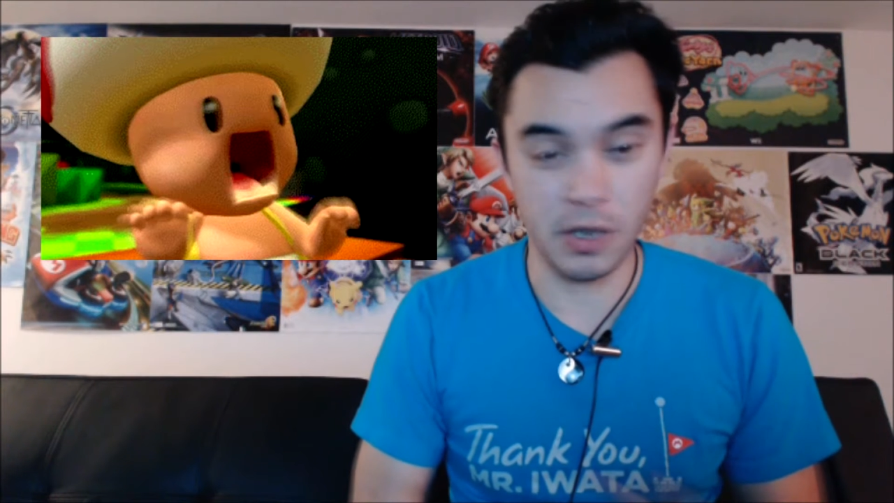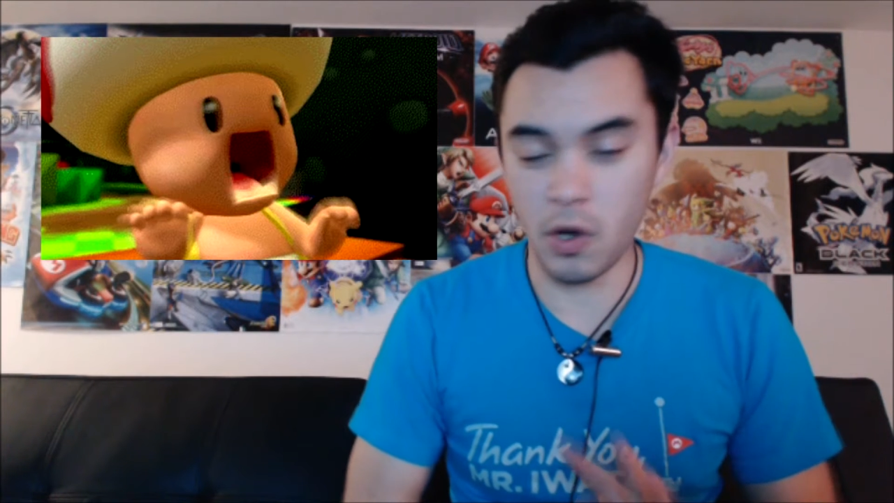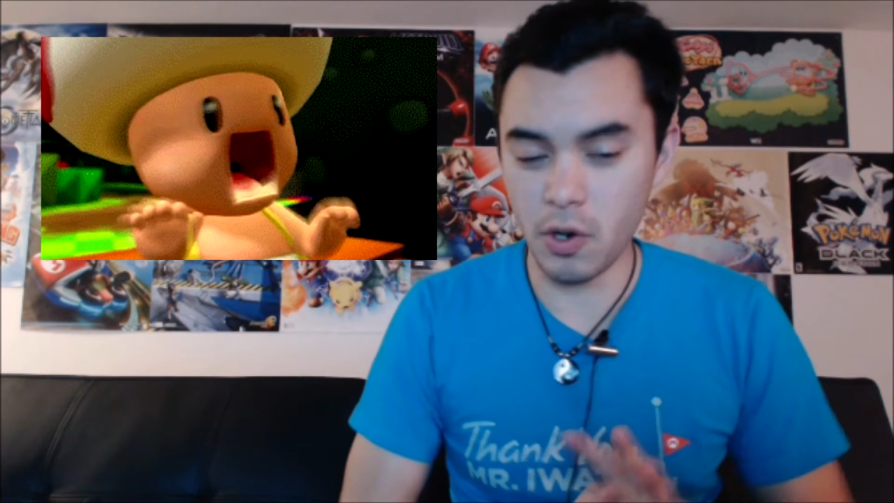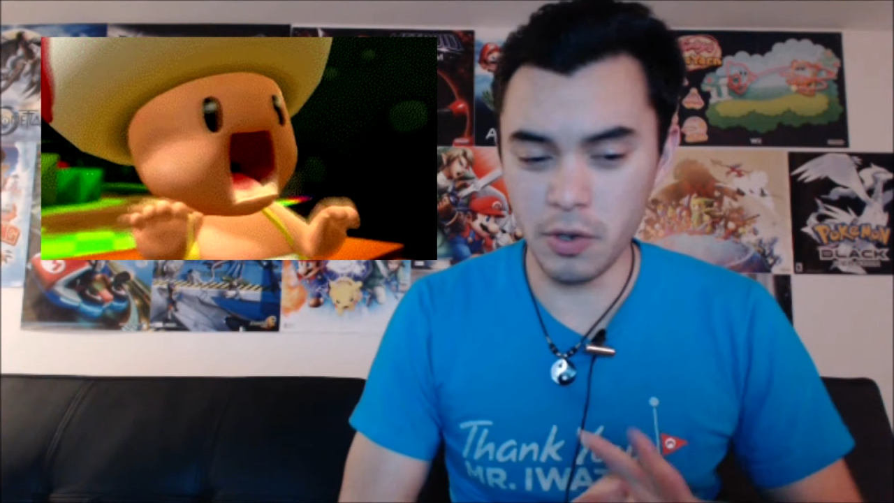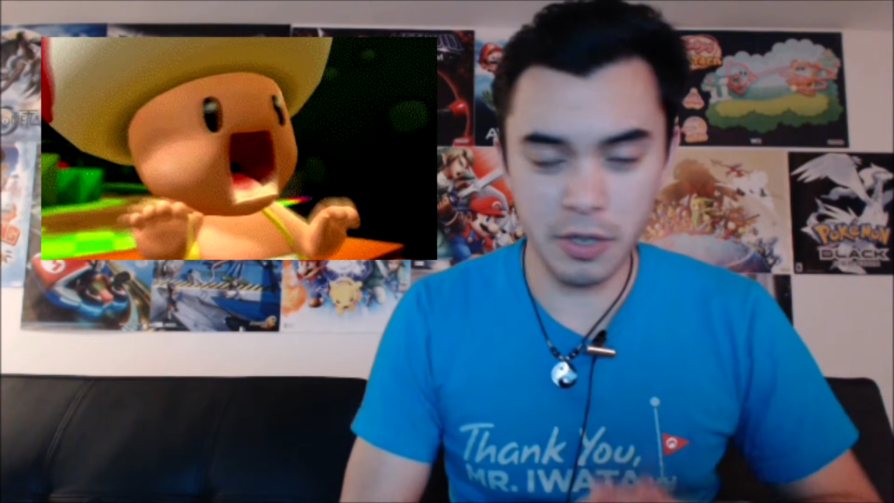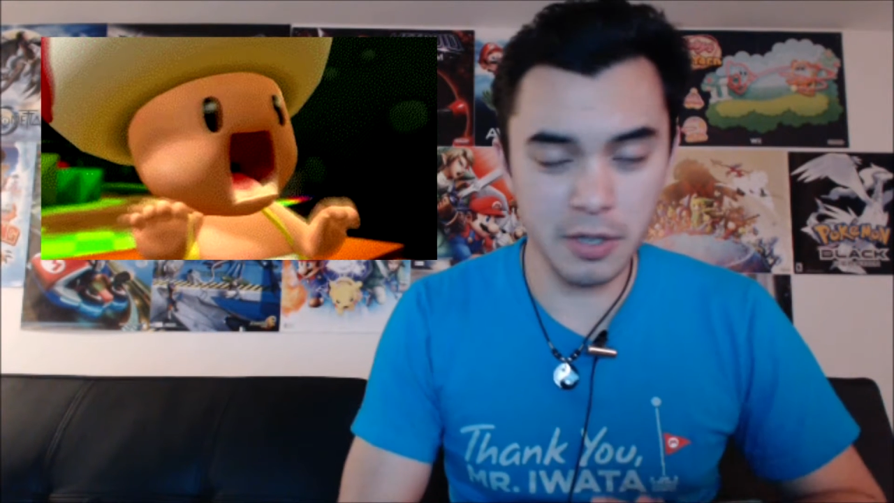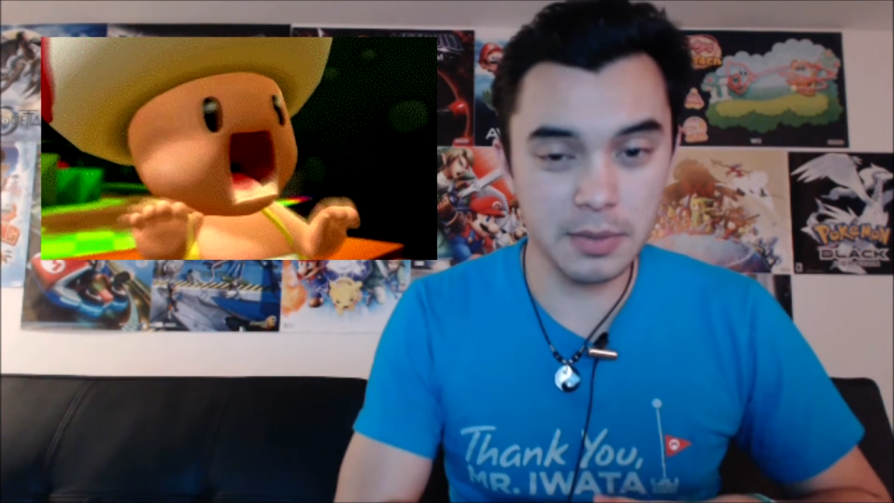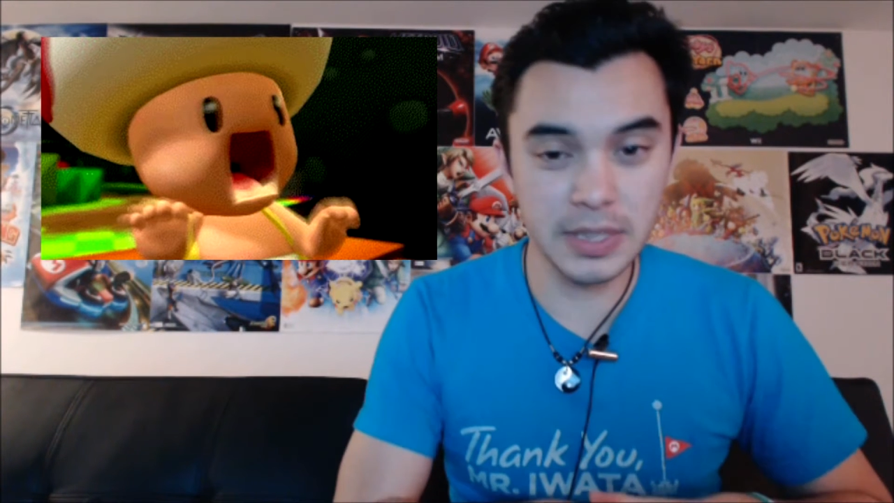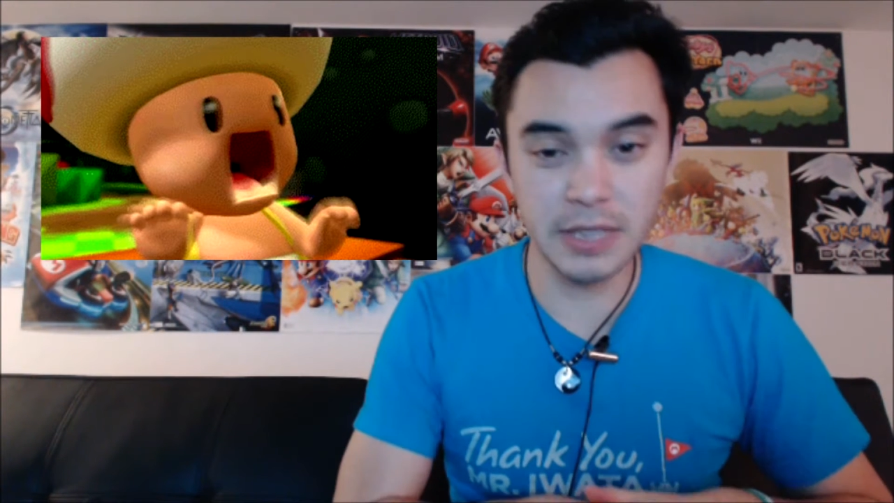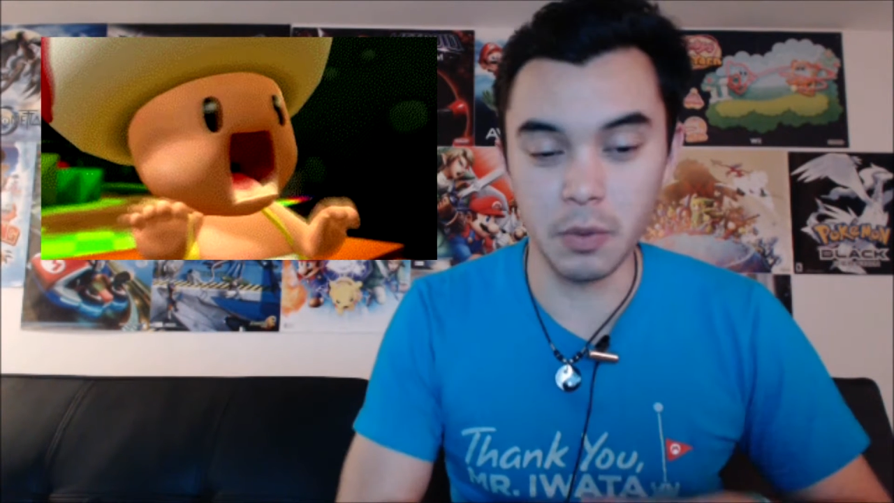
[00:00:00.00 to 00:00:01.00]

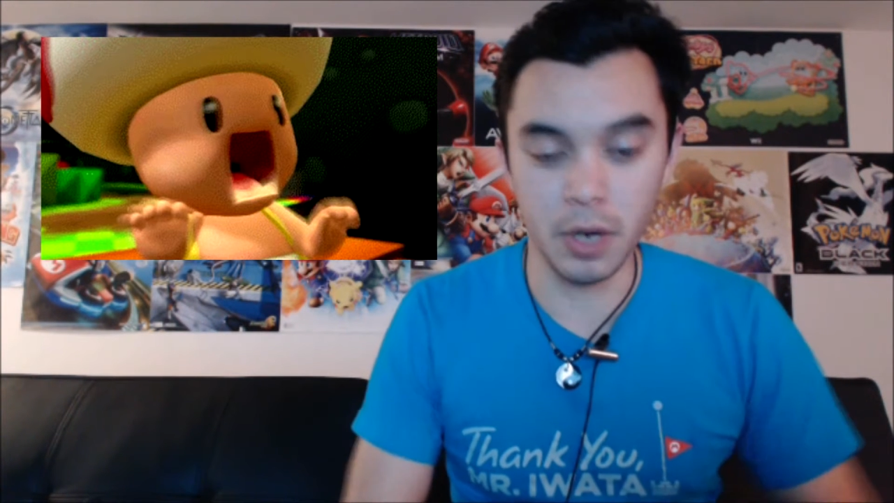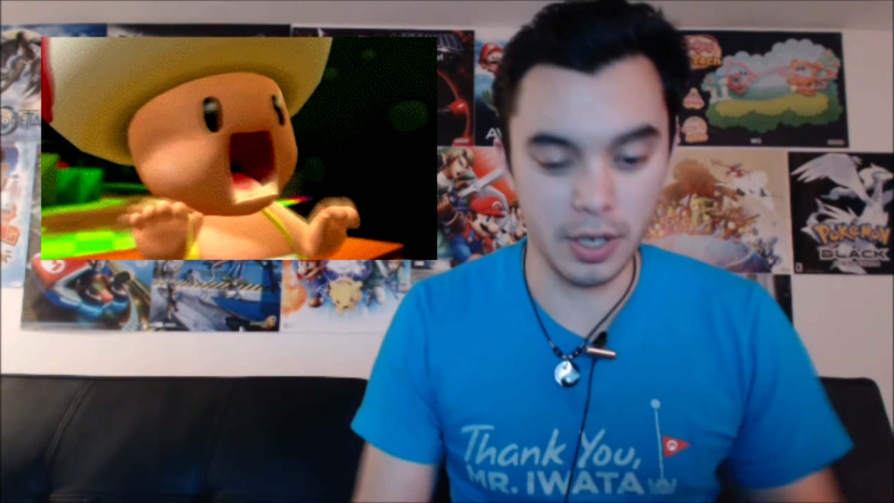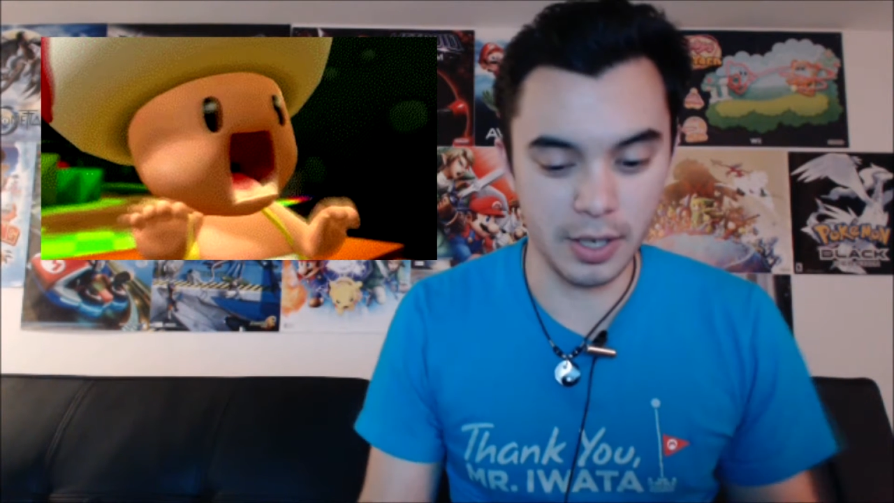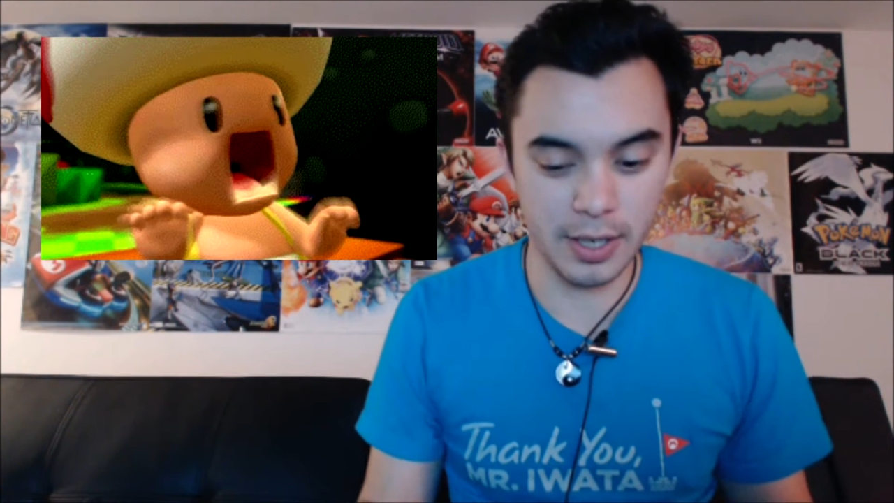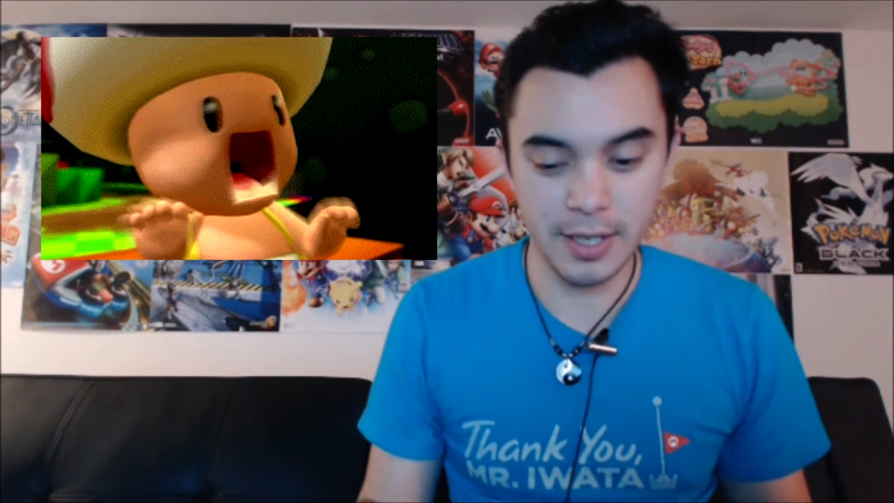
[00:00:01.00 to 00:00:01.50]
horribly wrong.